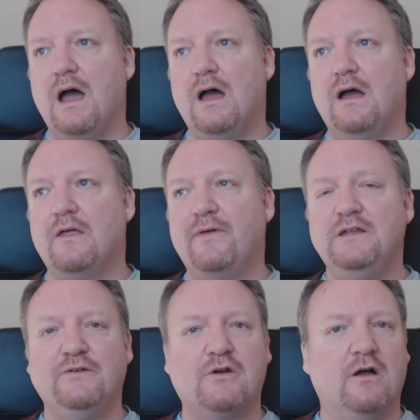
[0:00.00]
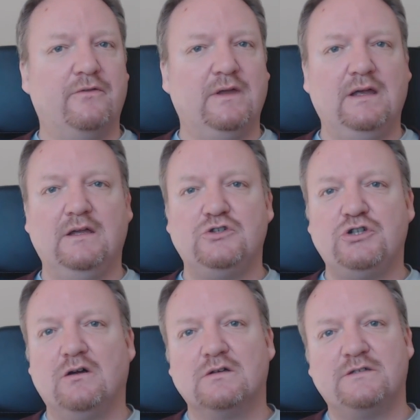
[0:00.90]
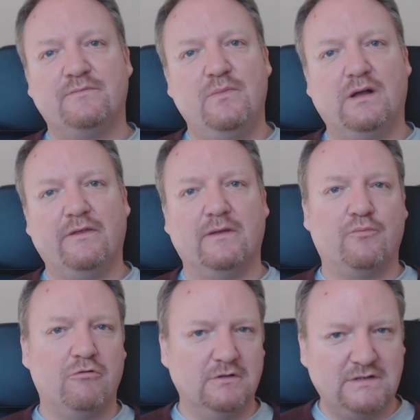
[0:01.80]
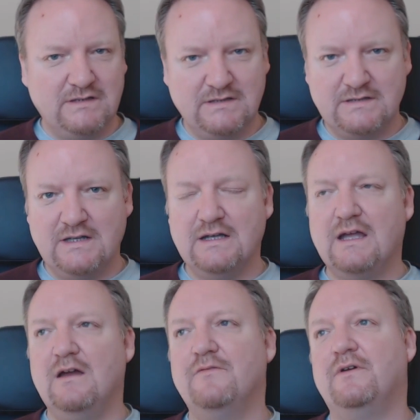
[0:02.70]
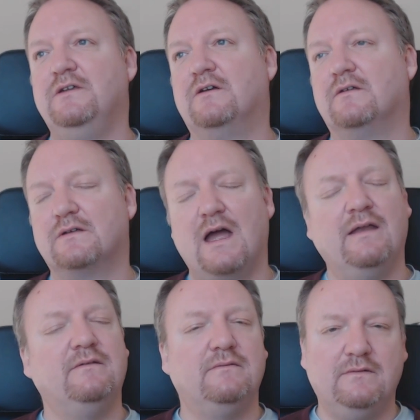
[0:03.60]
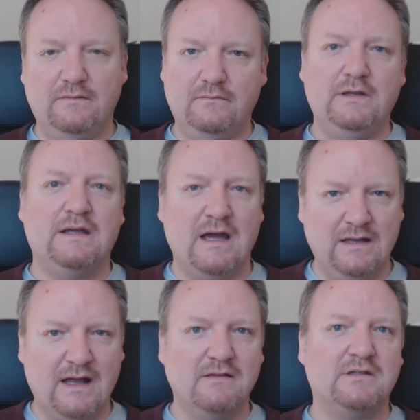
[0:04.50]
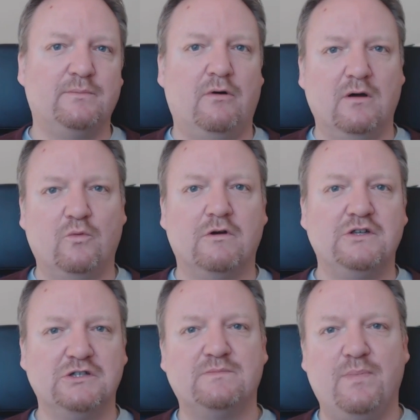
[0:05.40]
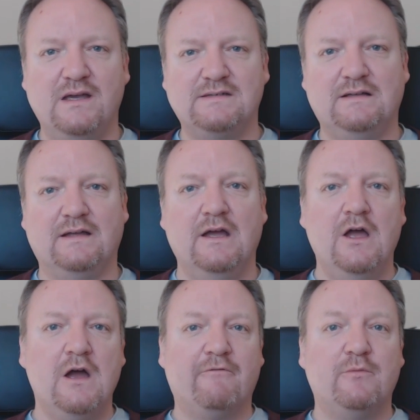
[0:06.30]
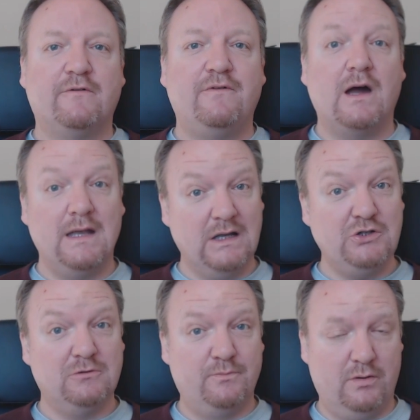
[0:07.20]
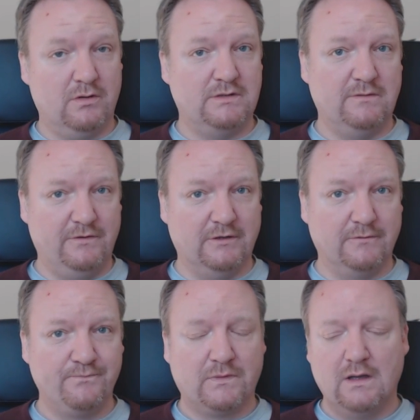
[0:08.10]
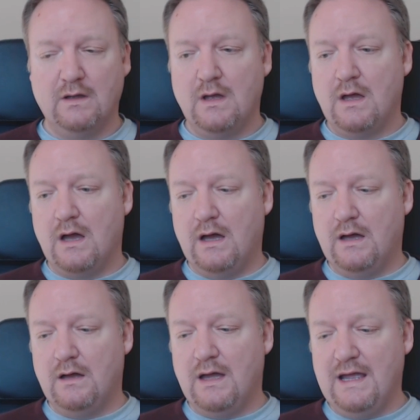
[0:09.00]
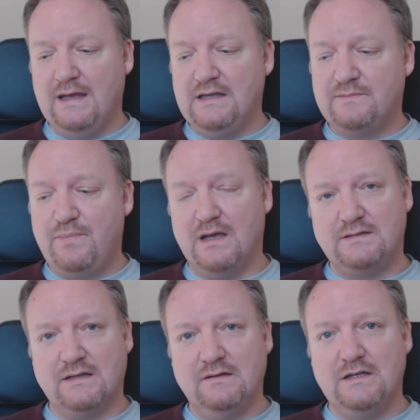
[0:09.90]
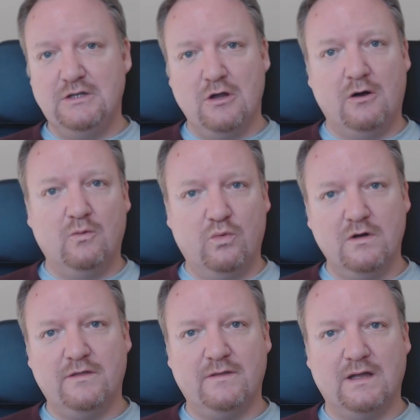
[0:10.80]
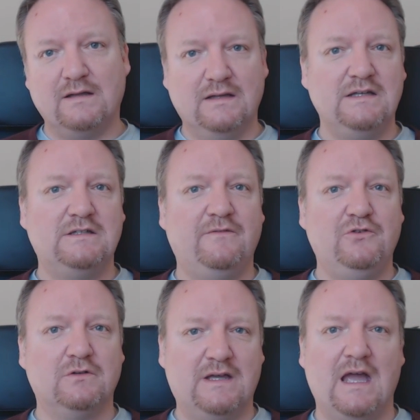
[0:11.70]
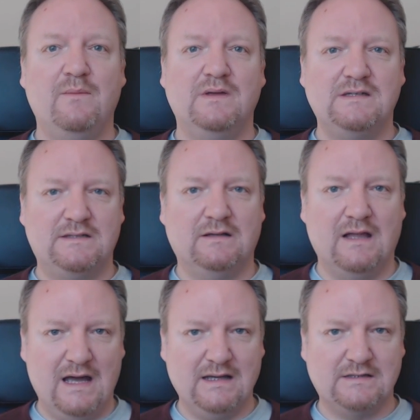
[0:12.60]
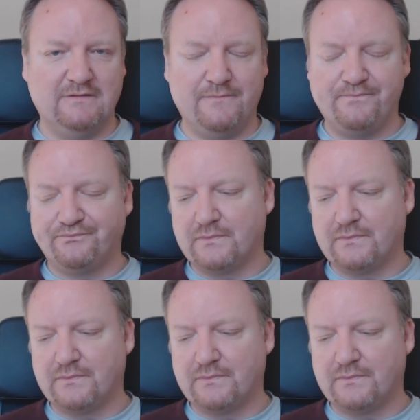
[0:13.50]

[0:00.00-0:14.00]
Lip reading: Then you've got the chunks of money that the processors take out. And you kind of get to the point where it just basically, from a financial point of view, it is basically not worth it. At least if your game is still active.